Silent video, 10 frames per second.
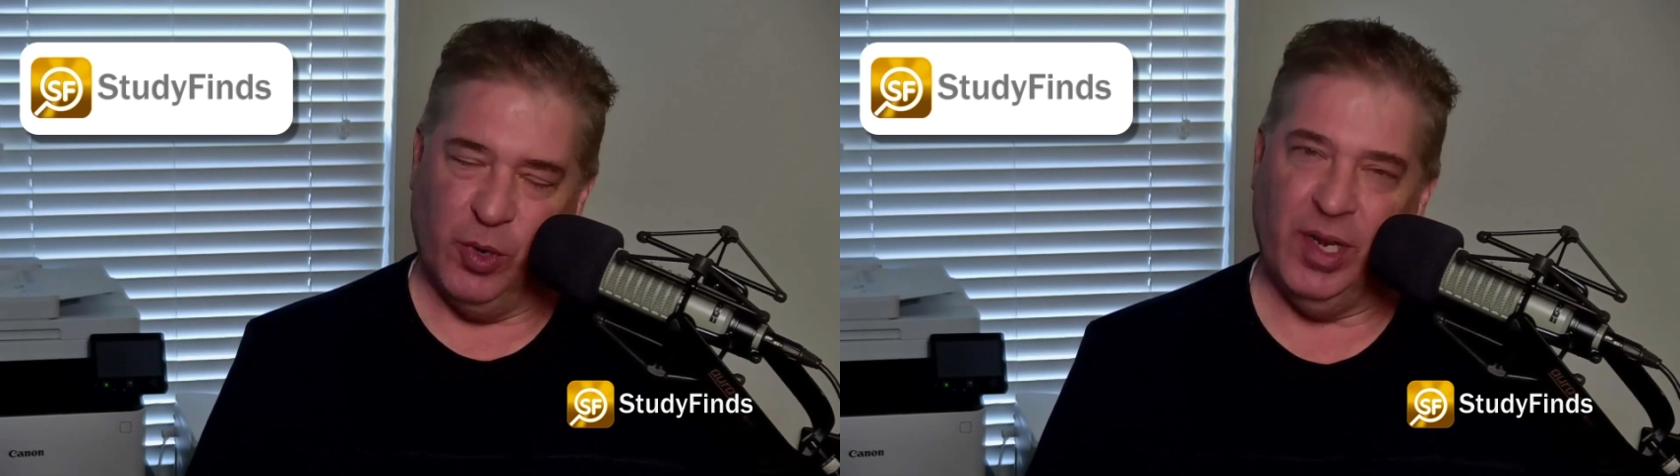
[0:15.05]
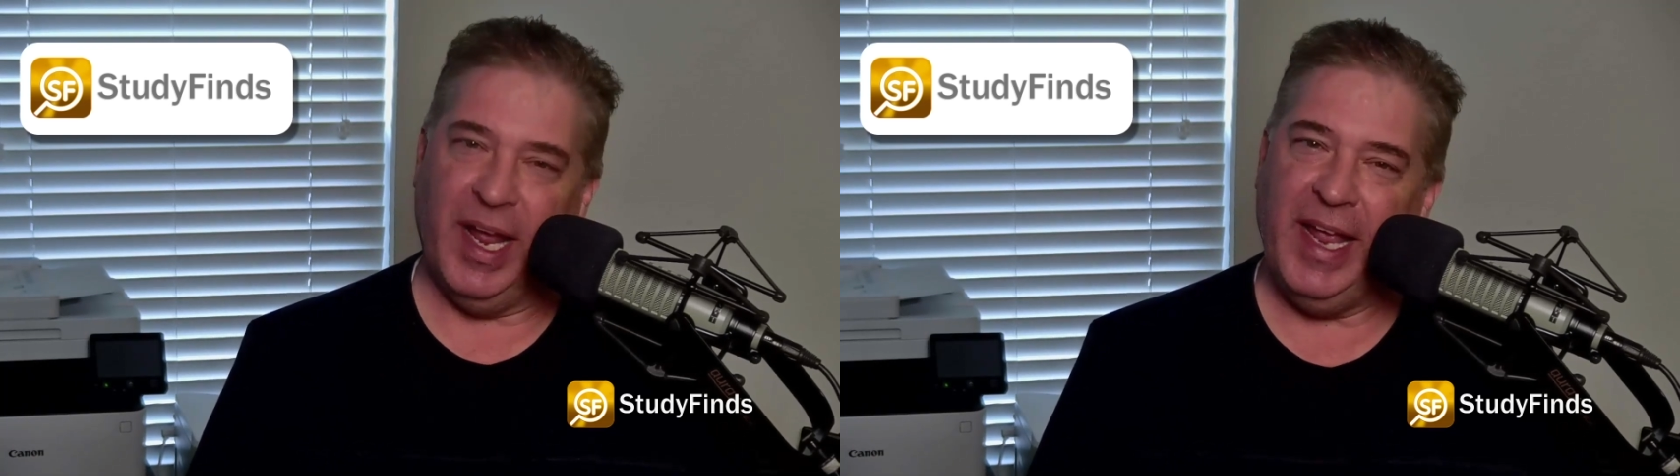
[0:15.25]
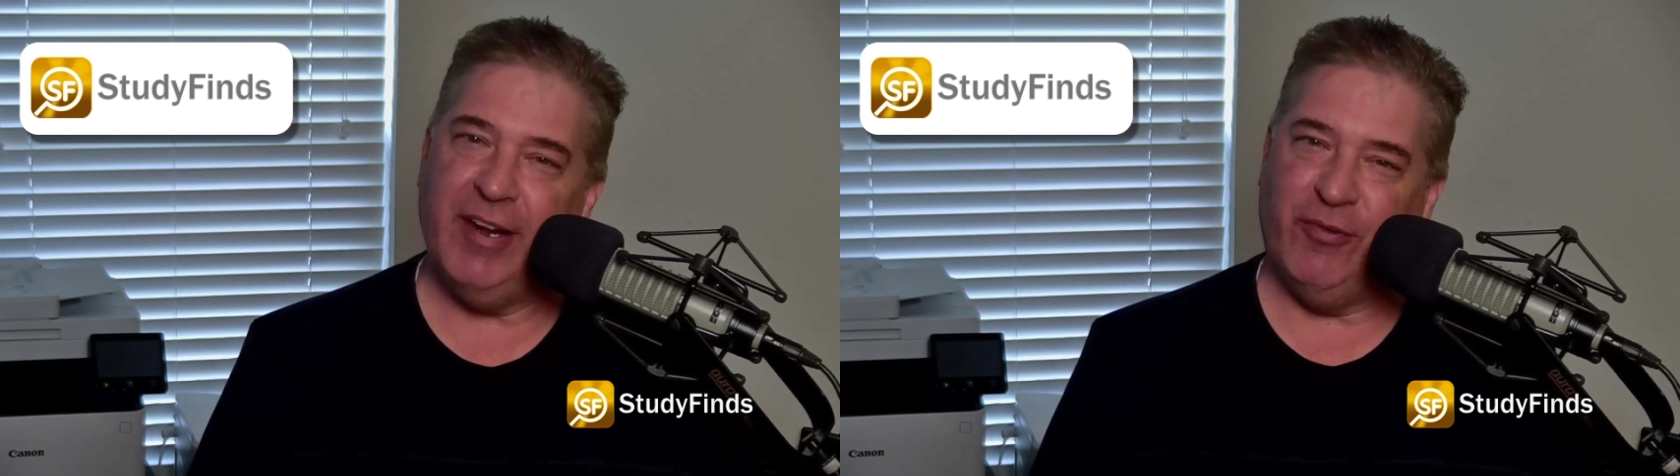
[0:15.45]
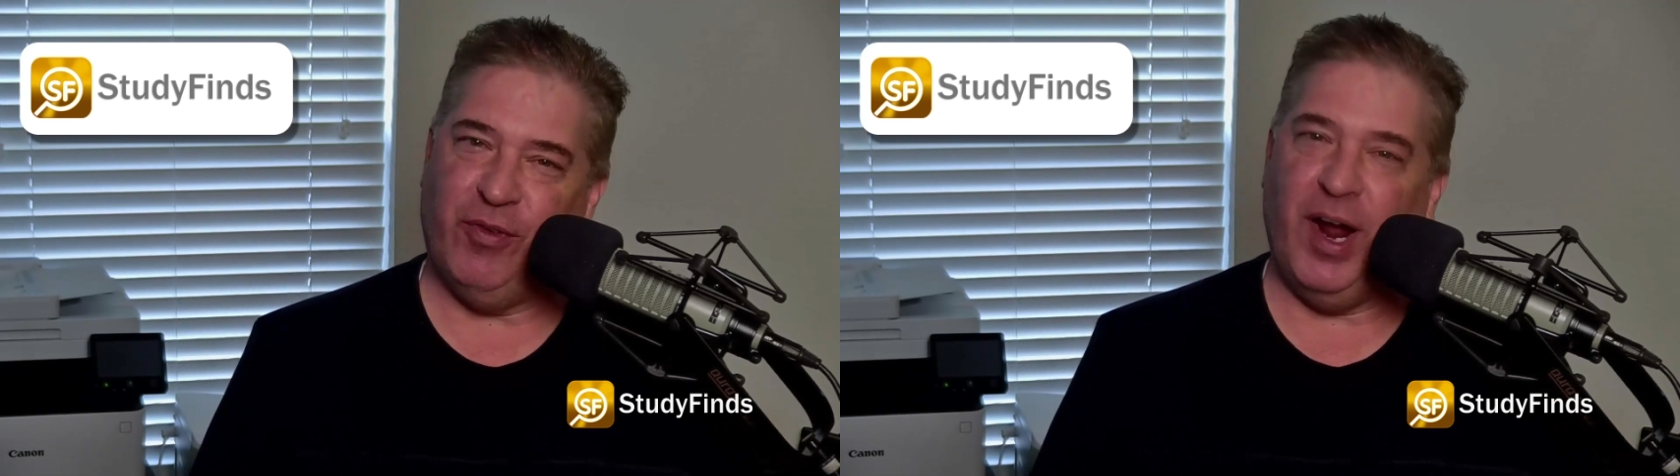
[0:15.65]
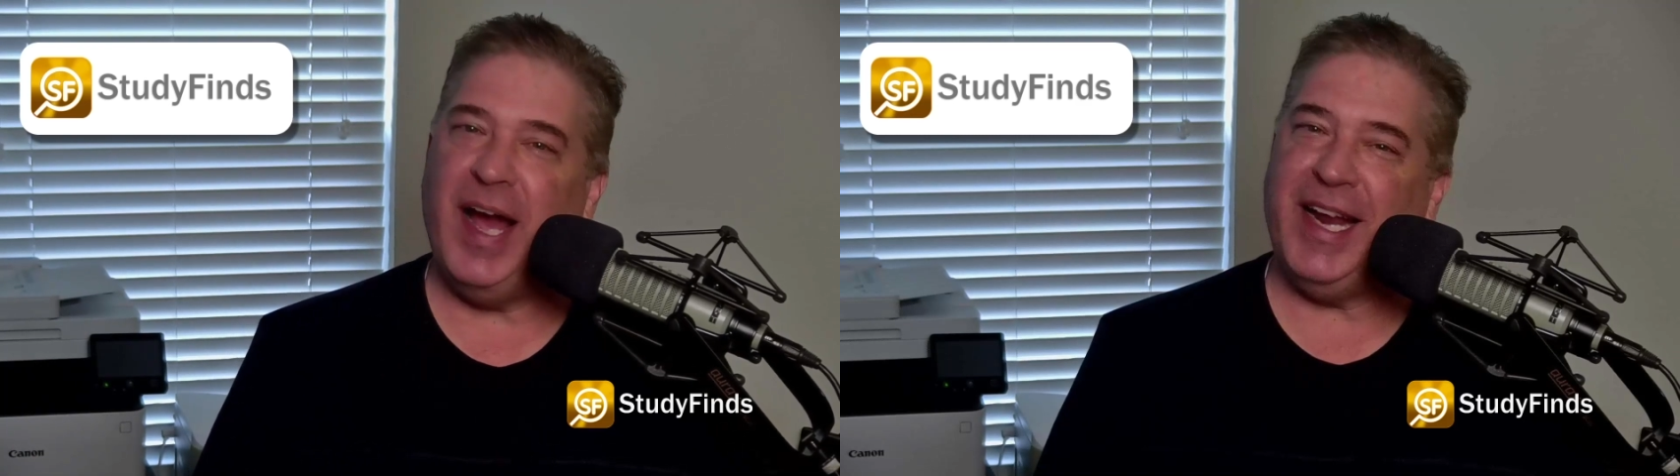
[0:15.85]
were laying
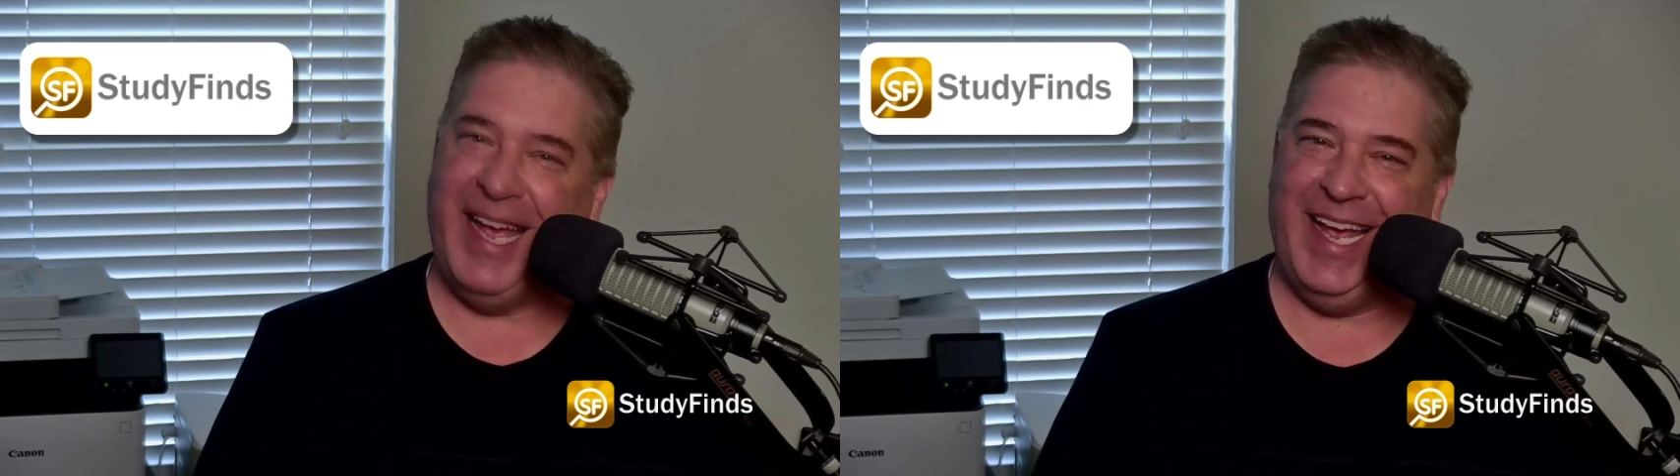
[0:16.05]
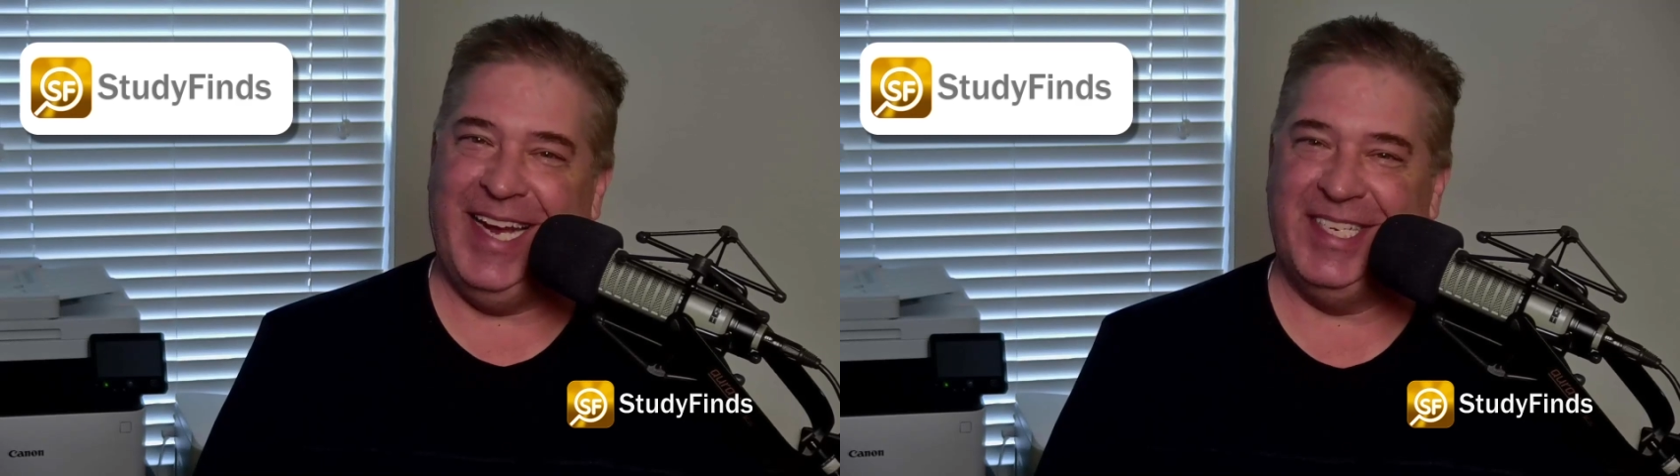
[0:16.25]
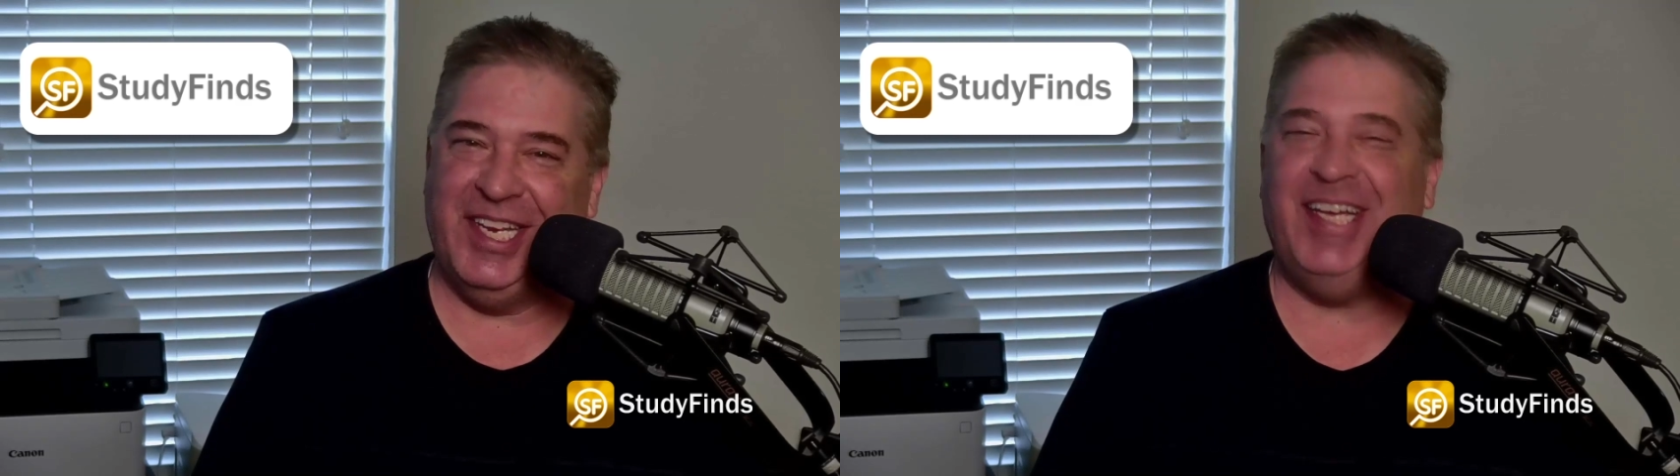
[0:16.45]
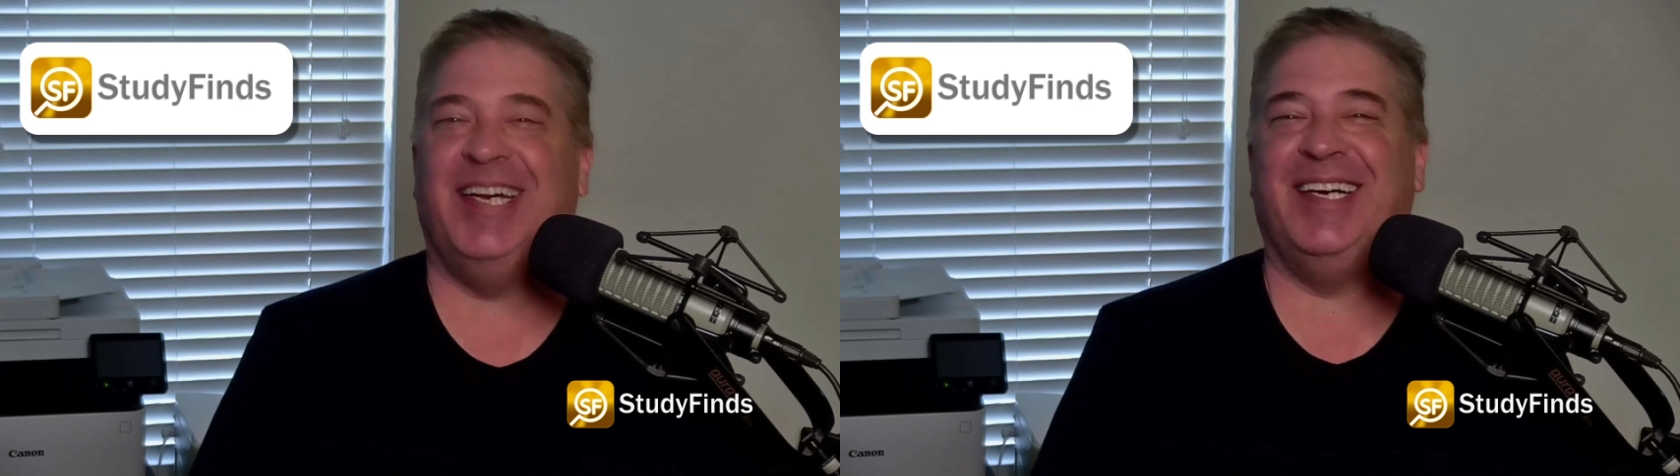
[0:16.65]
fried eggs.